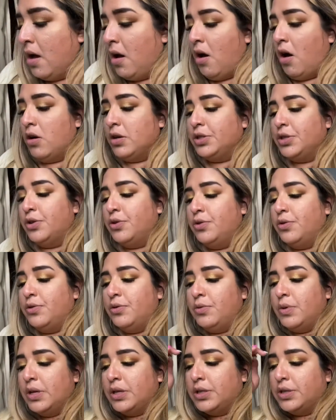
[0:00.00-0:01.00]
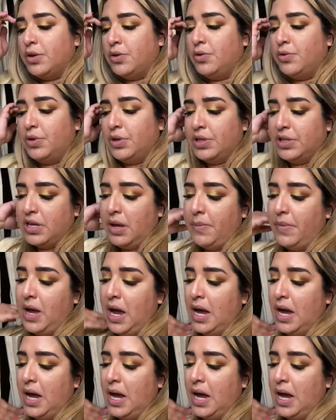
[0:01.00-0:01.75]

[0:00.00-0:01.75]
Also, so I